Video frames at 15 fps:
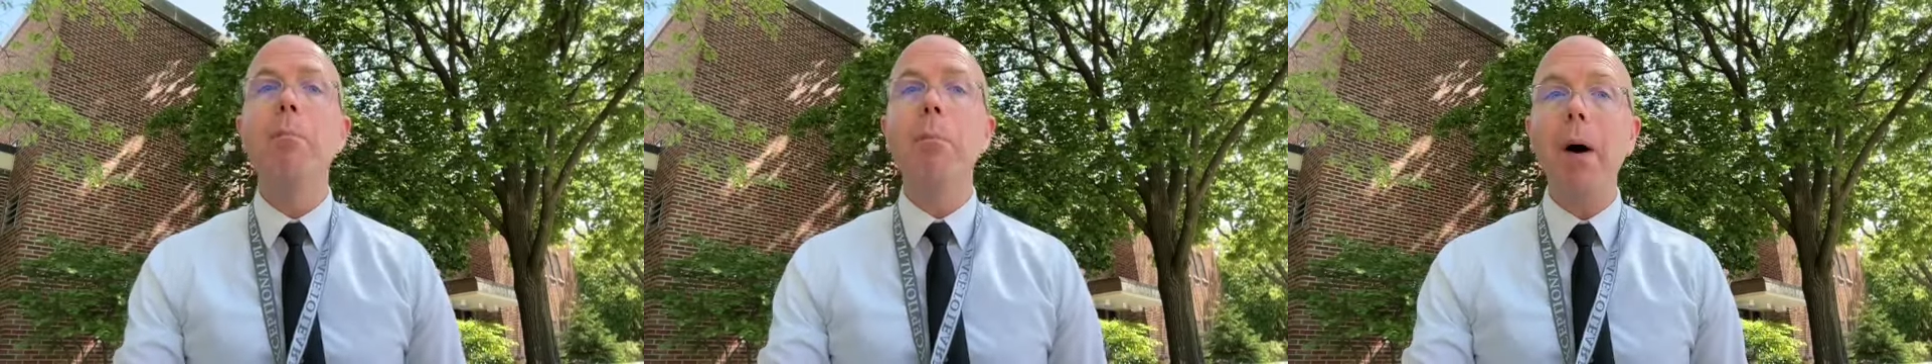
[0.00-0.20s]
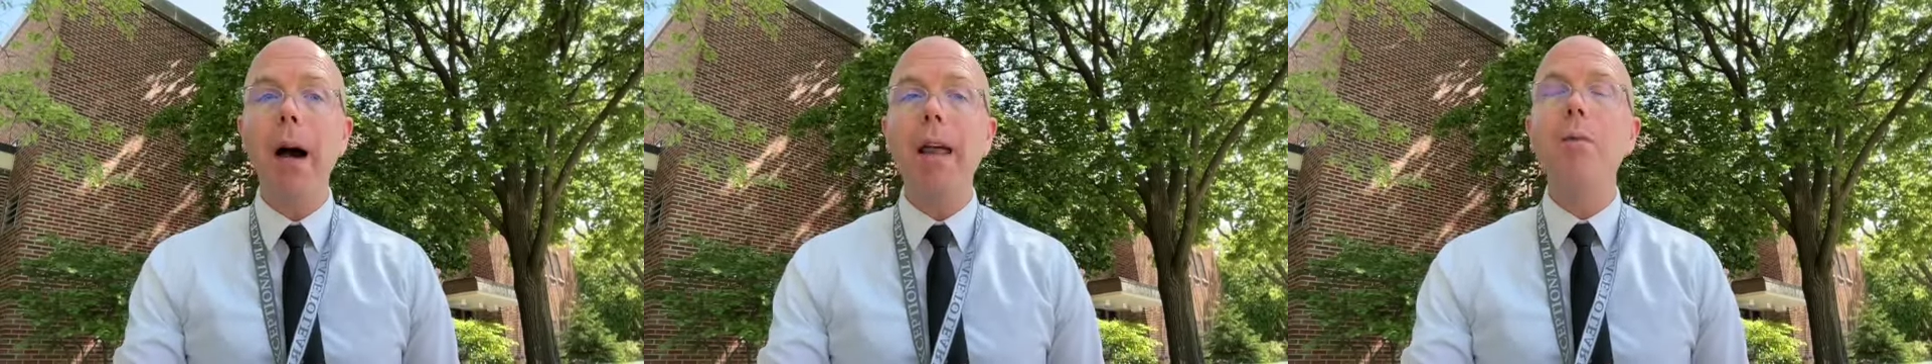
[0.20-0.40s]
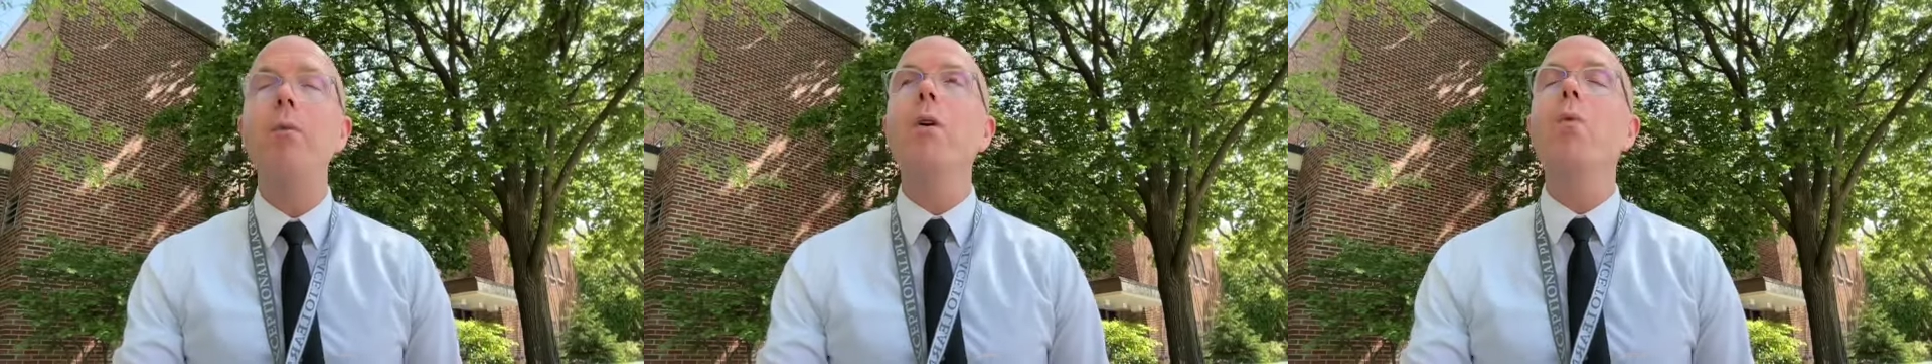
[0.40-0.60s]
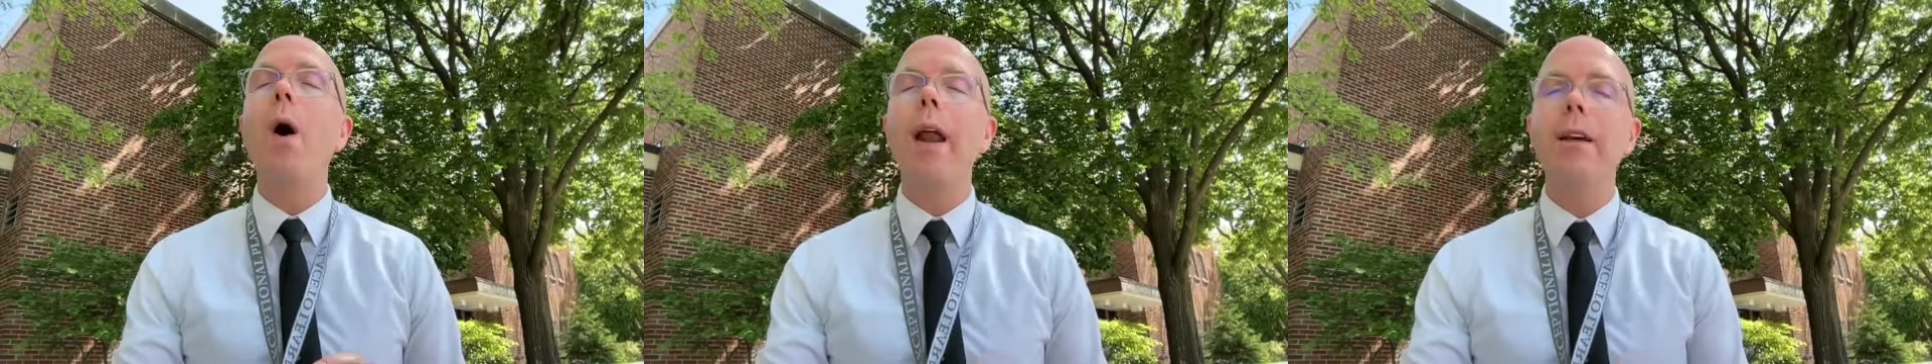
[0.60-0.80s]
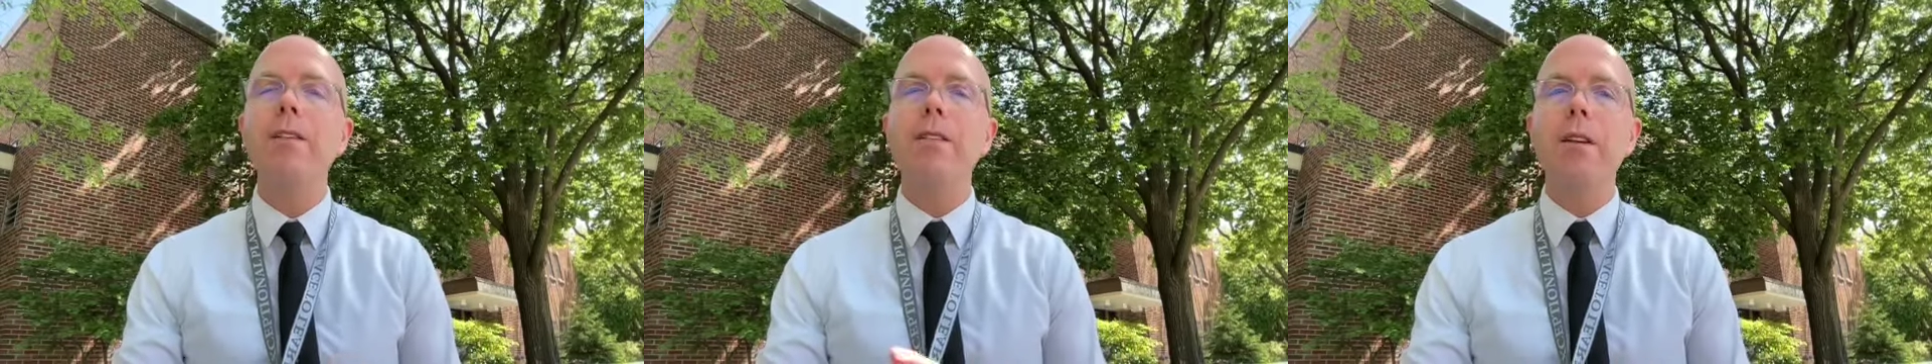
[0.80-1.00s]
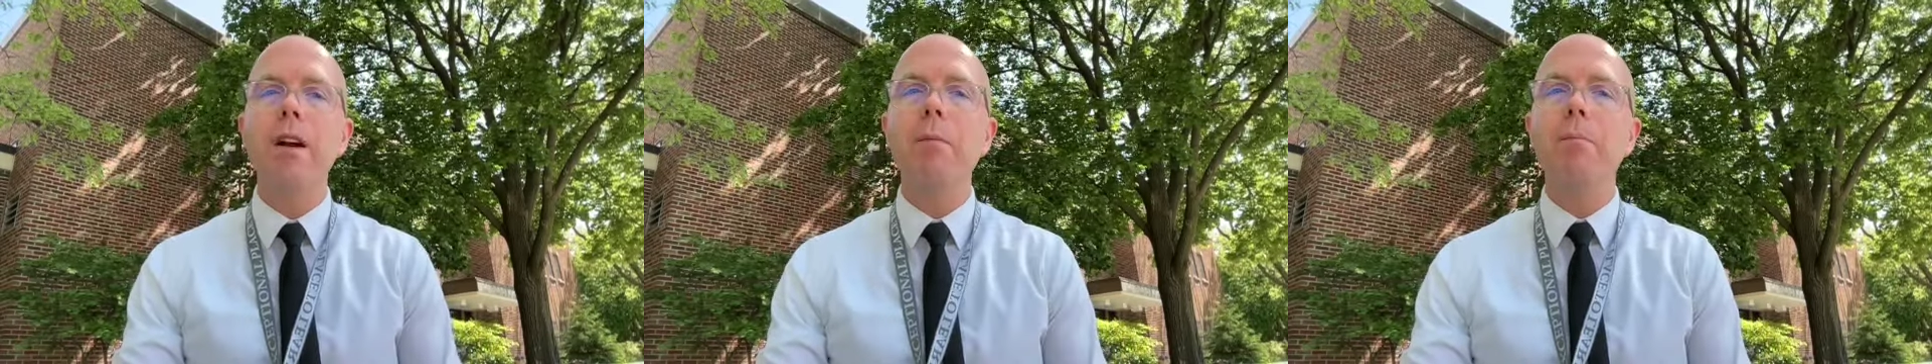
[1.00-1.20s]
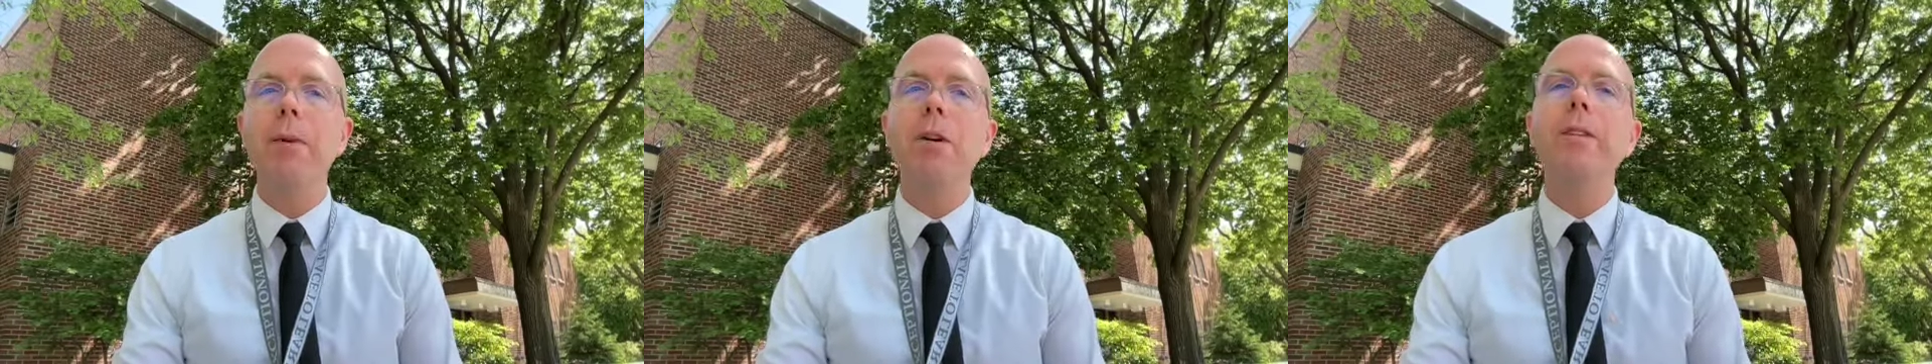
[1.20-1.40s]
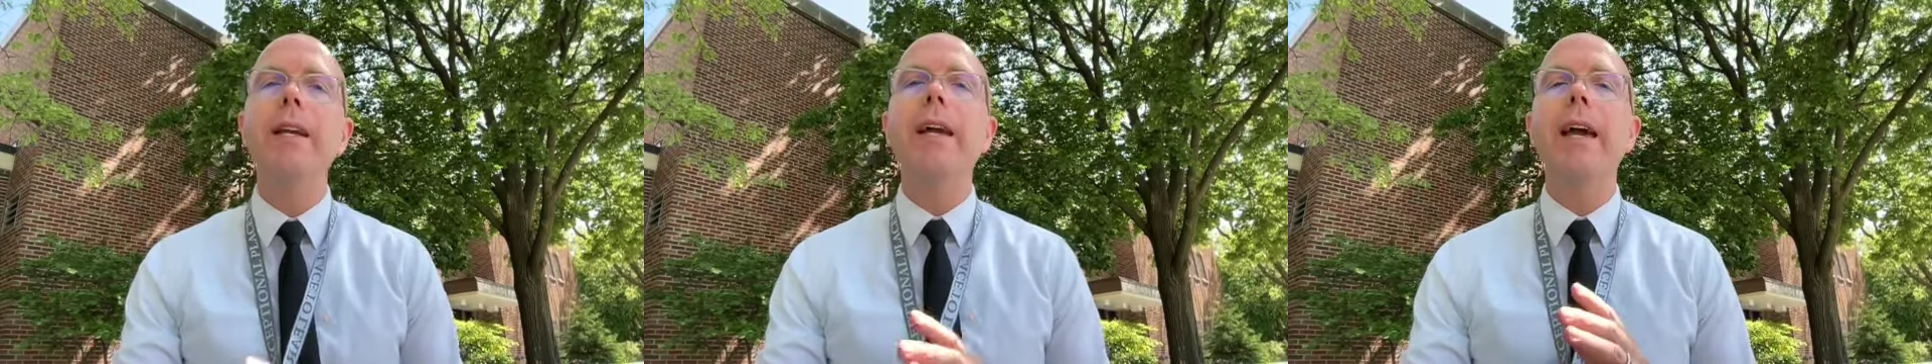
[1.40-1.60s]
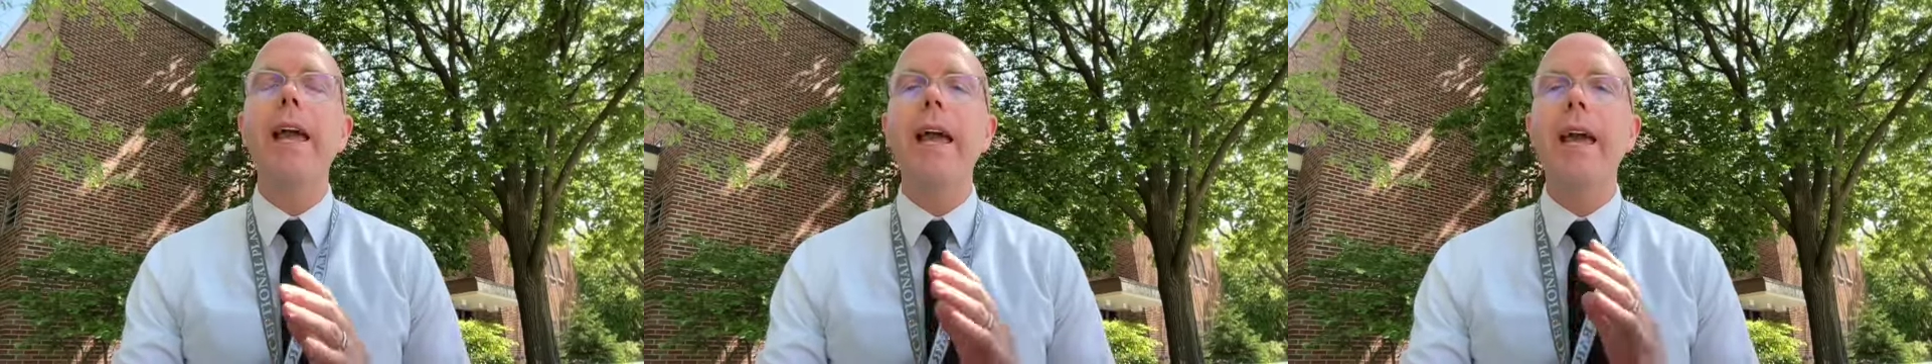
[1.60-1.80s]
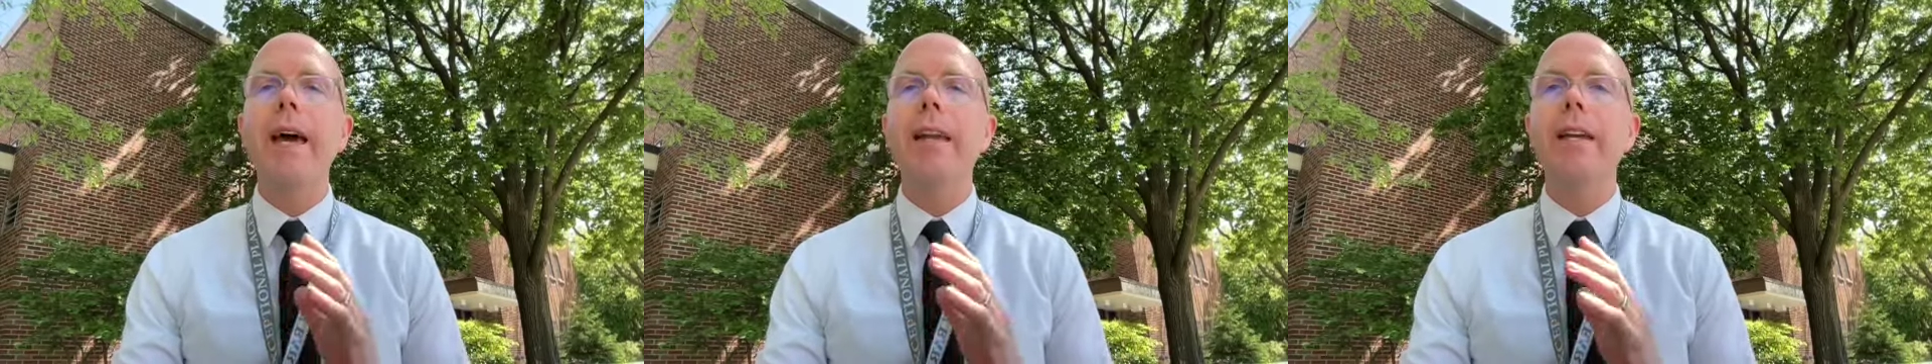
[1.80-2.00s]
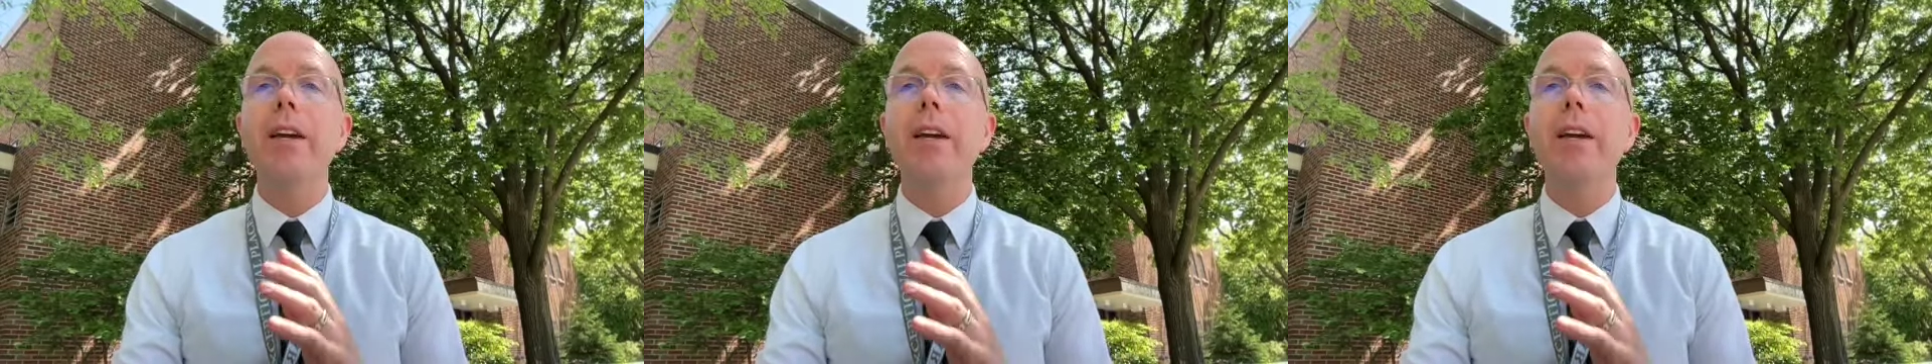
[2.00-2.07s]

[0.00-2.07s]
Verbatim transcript: But we want to start building an